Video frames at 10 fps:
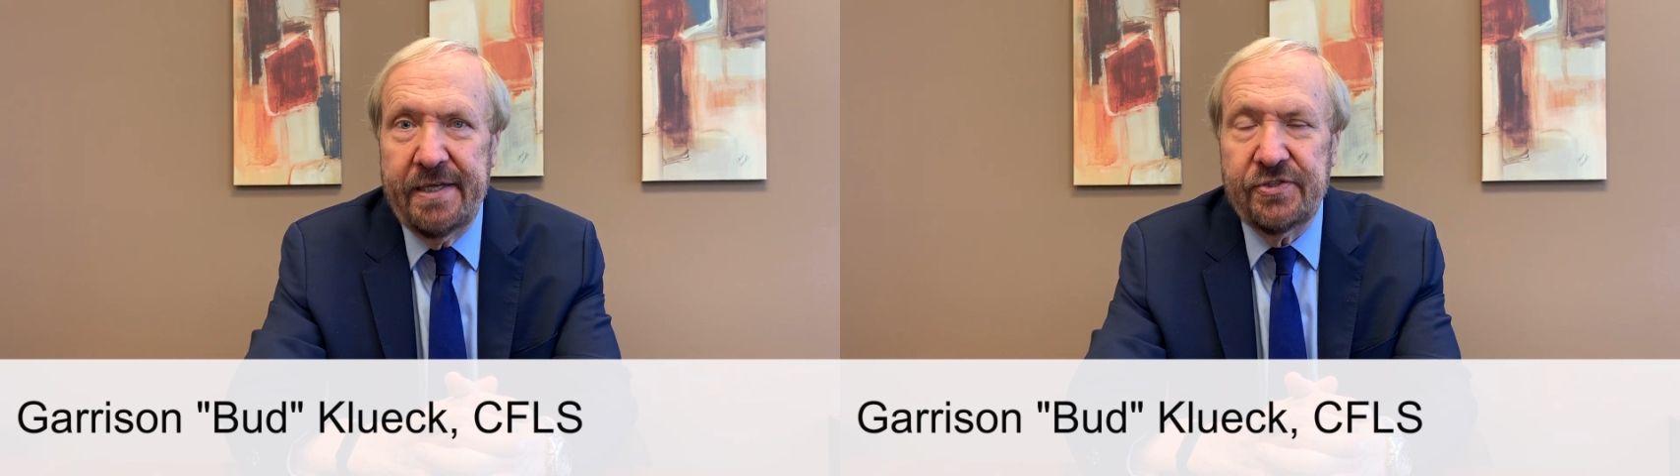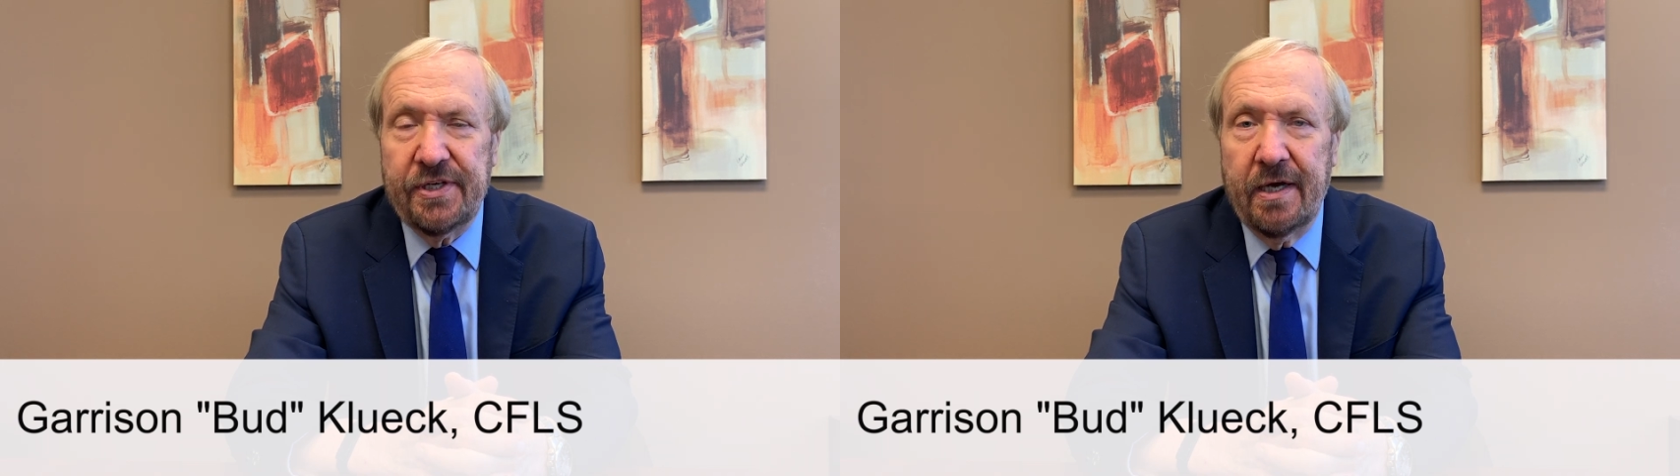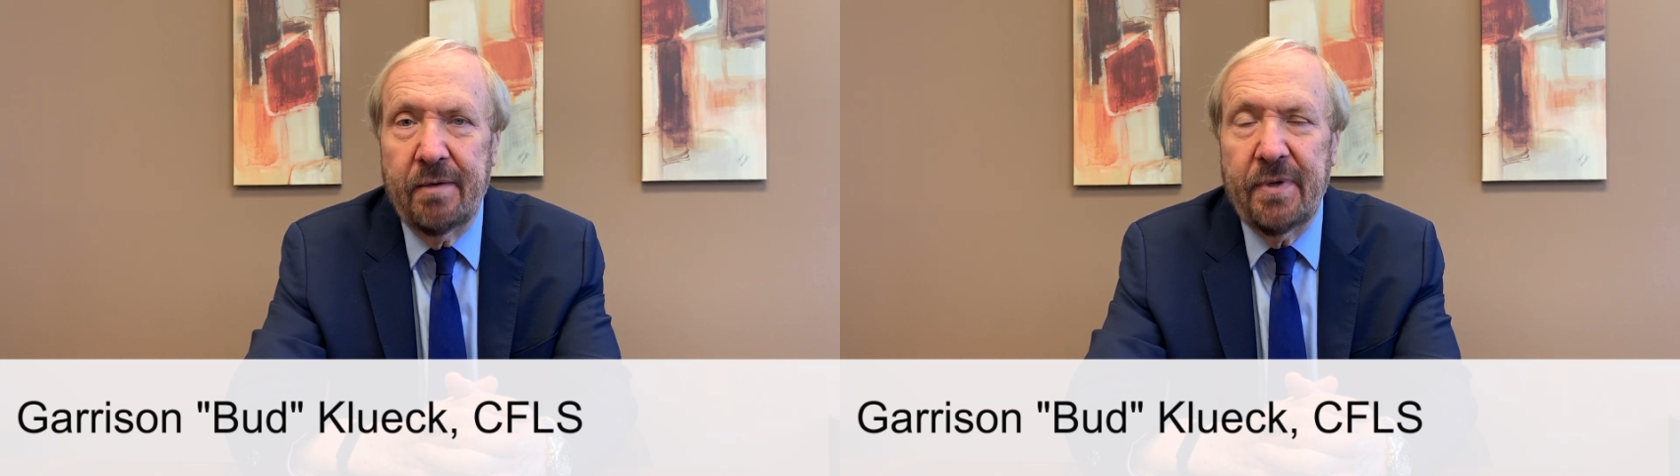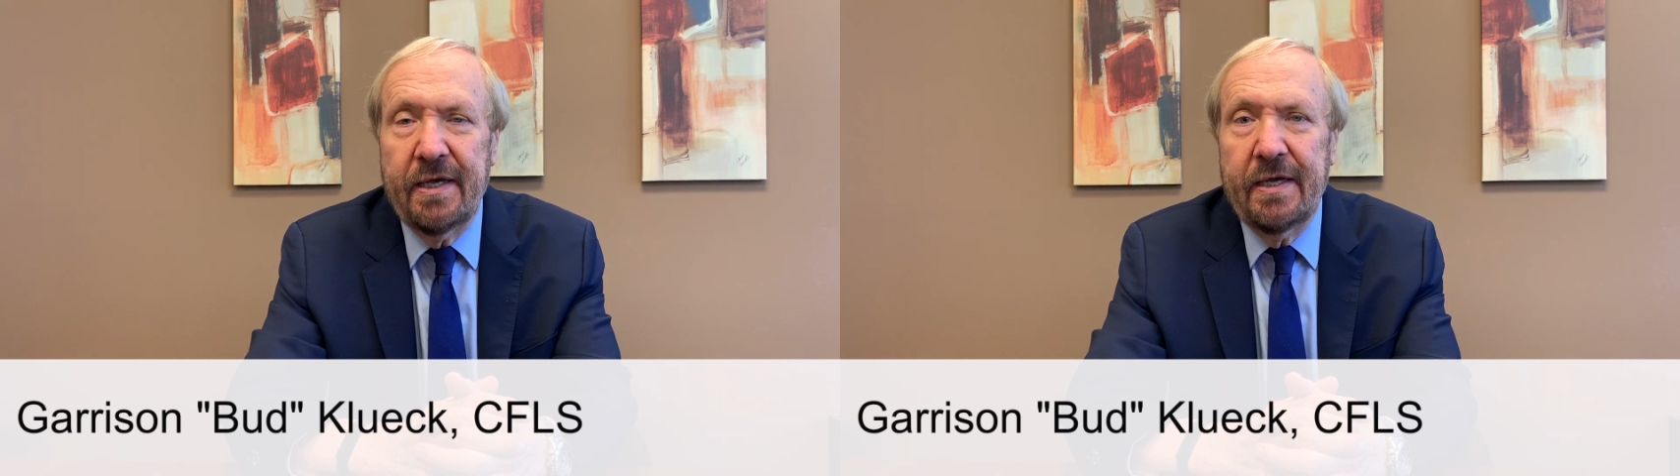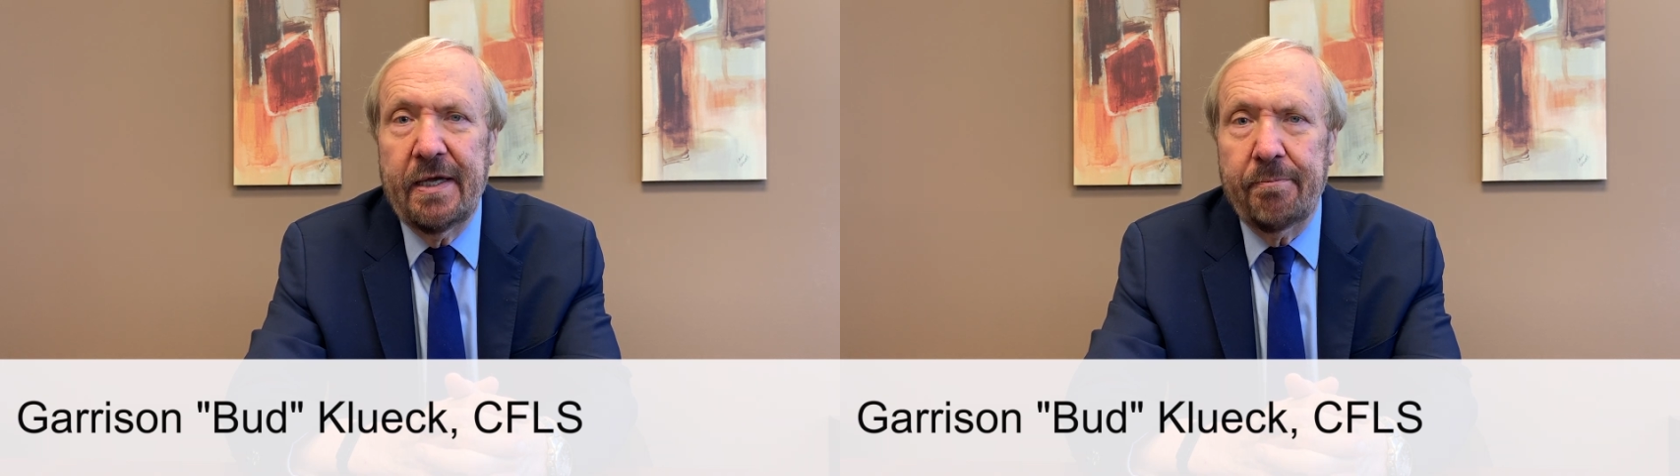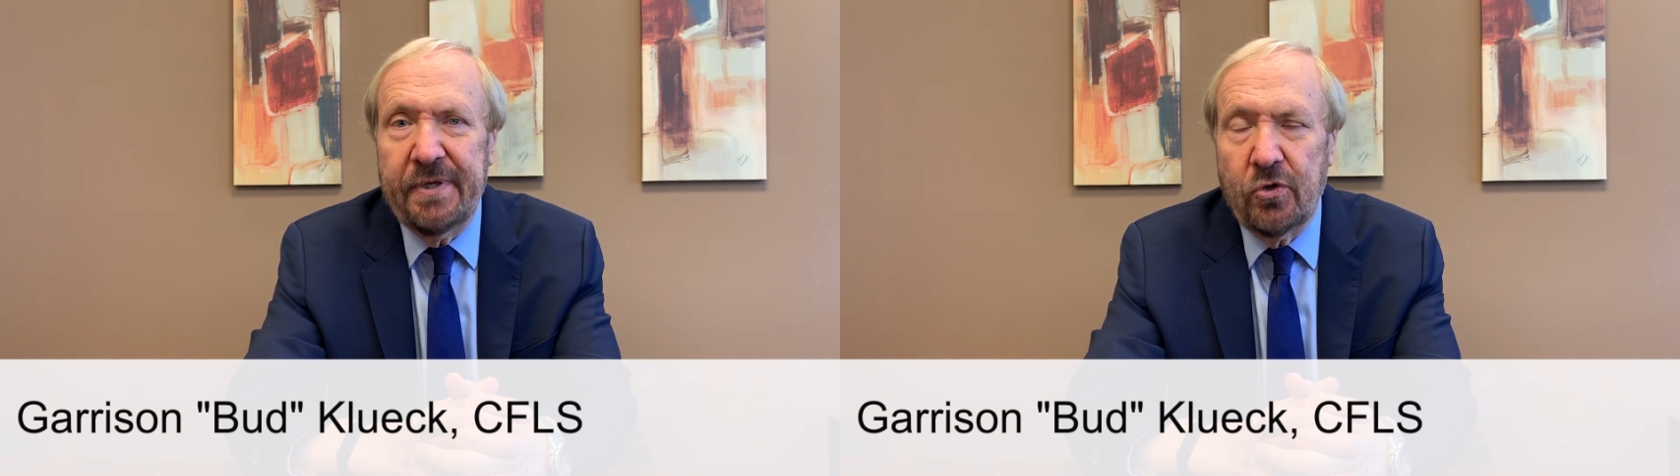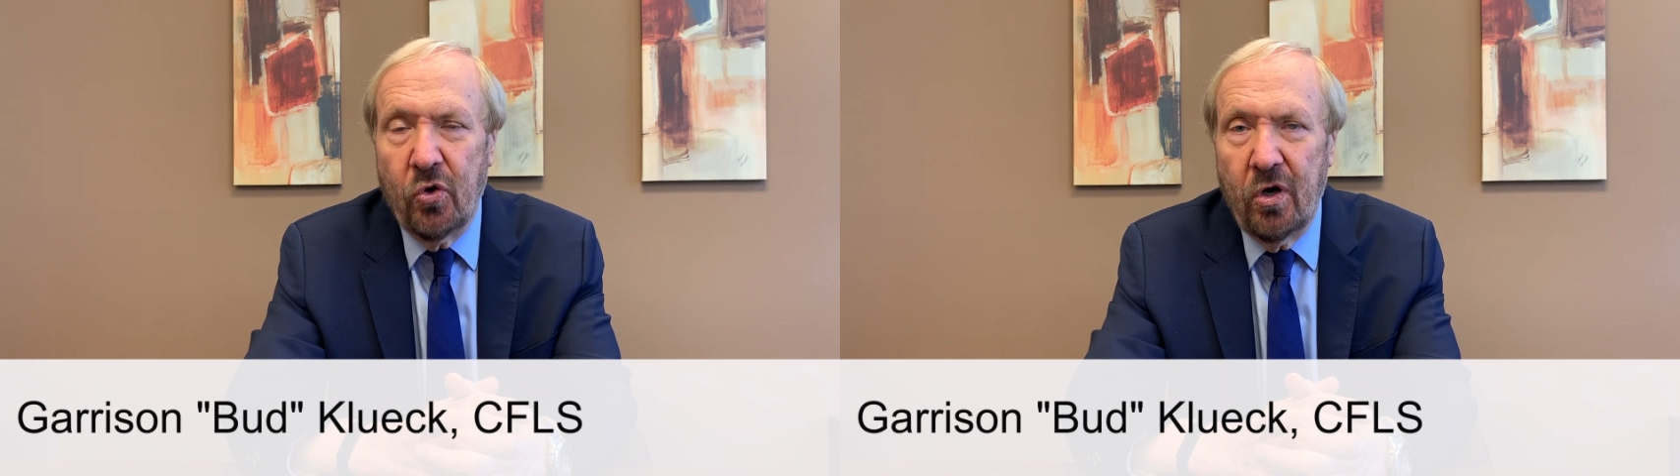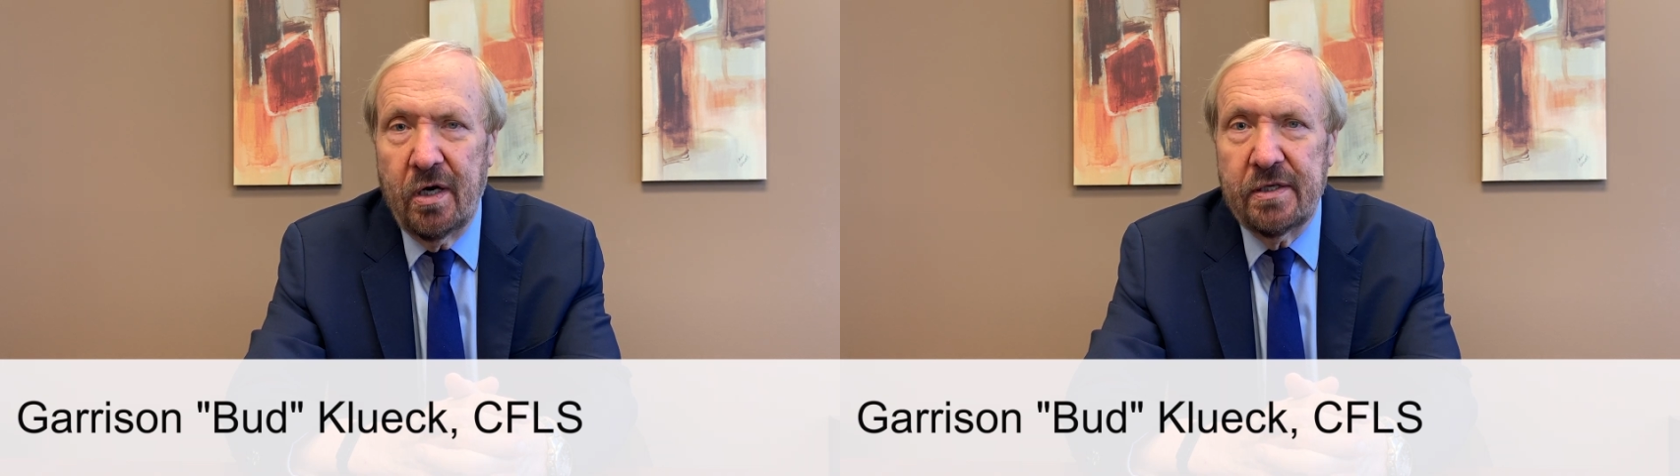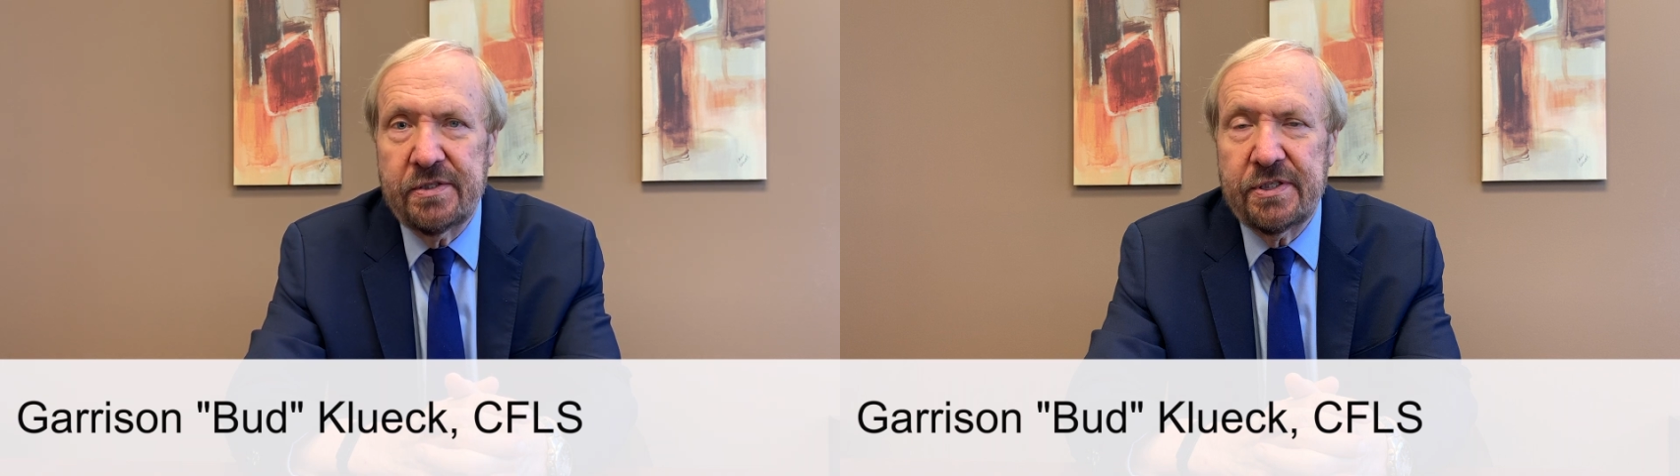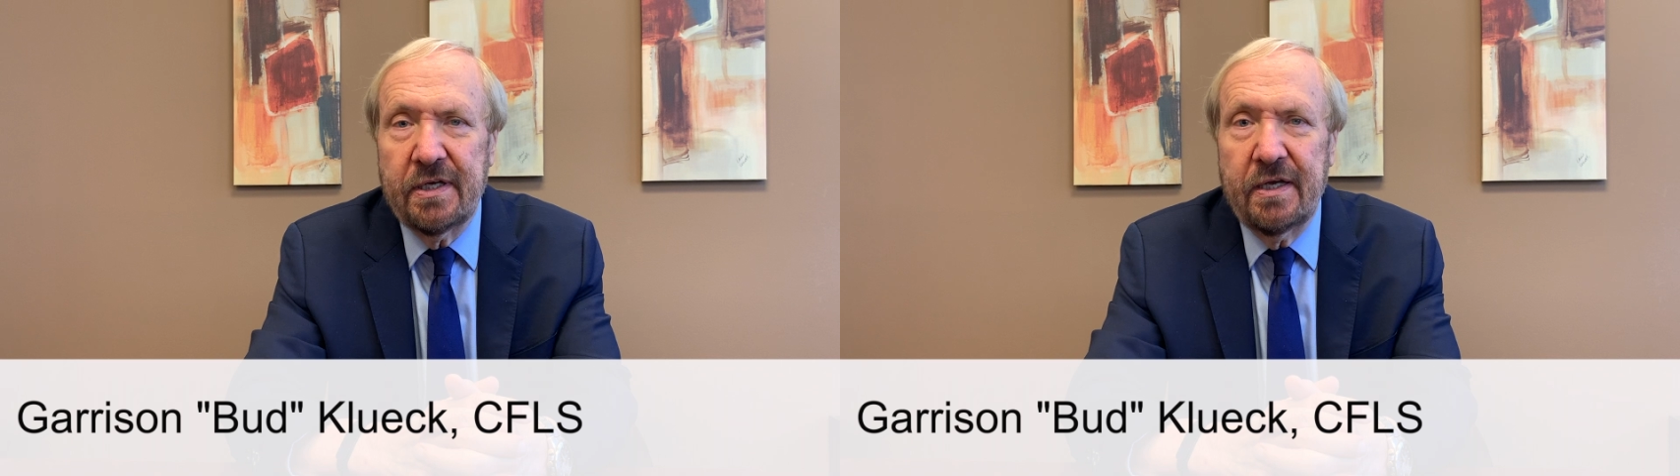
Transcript: stub because